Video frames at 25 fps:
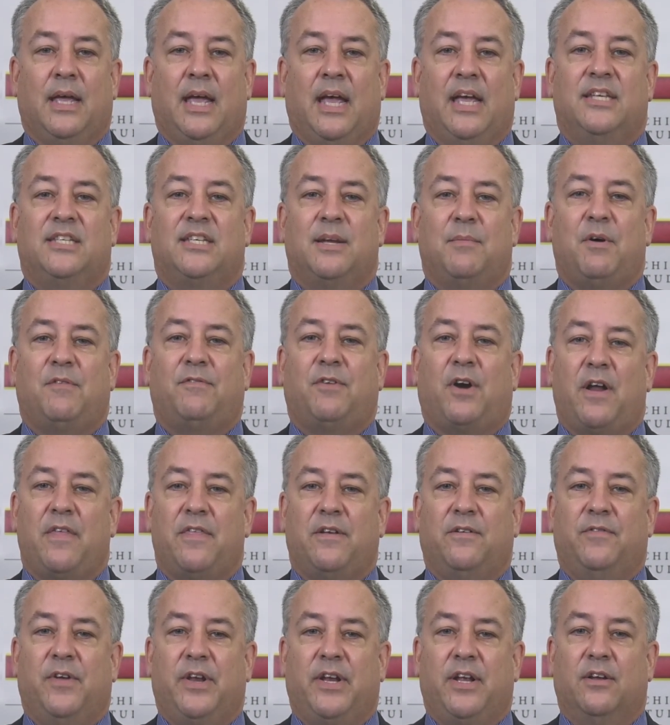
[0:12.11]
In some of our
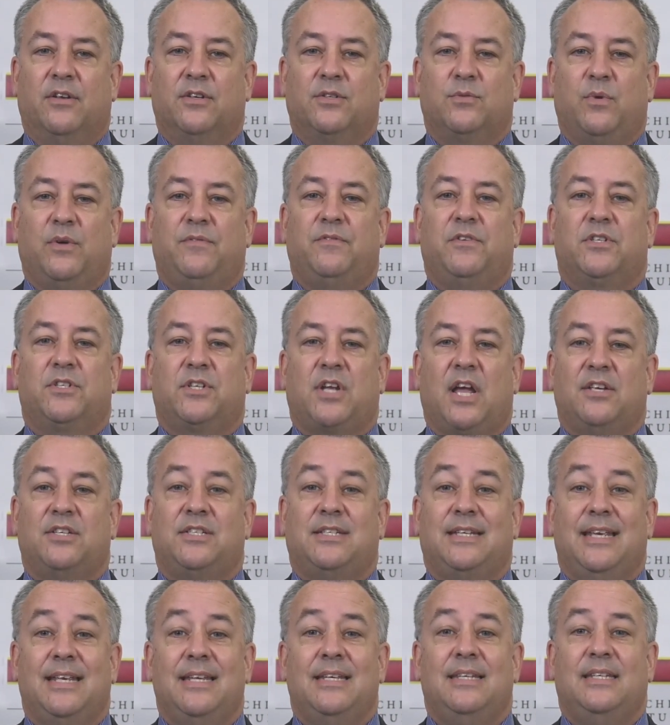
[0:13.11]
other videos, we've discussed
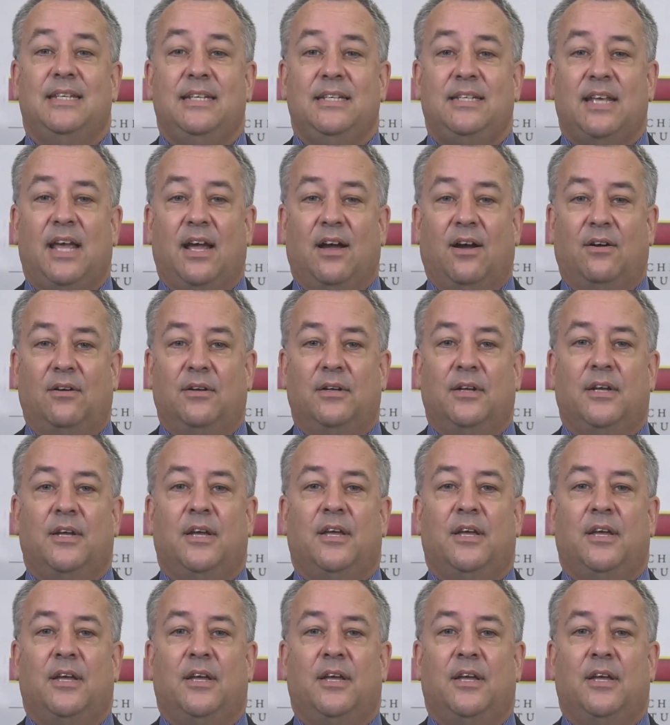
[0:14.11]
in detail